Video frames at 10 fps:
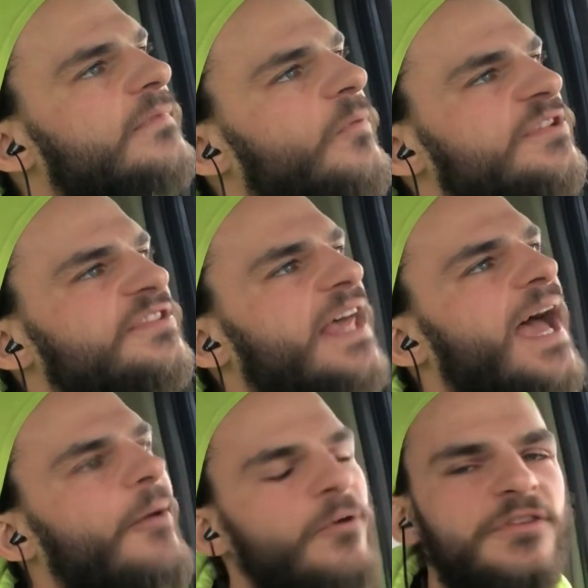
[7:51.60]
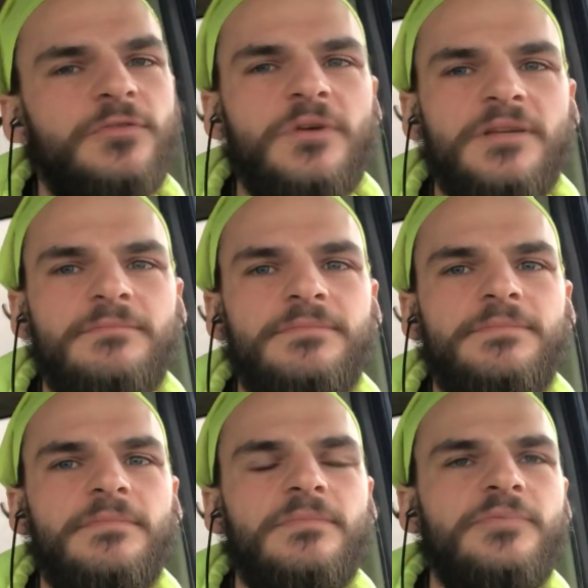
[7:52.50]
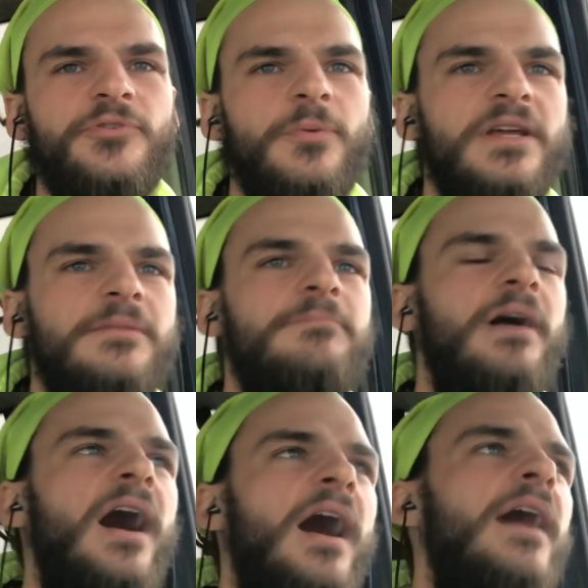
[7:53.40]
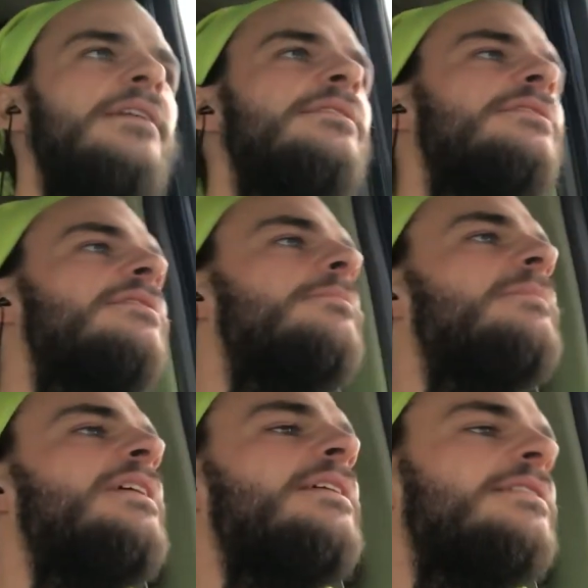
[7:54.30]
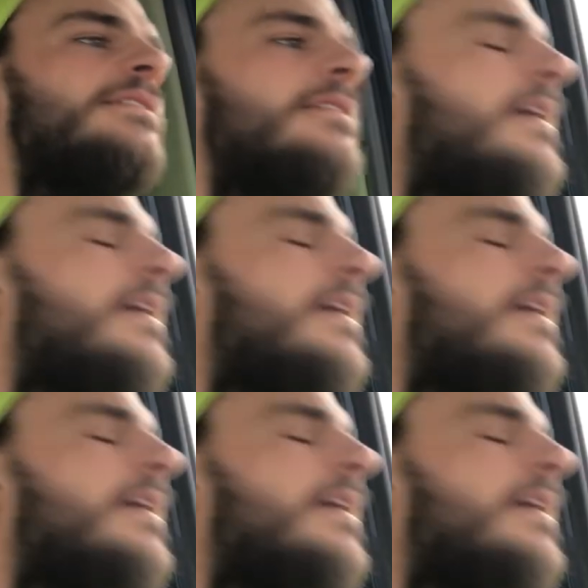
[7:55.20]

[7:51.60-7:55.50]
was that what twin pines means?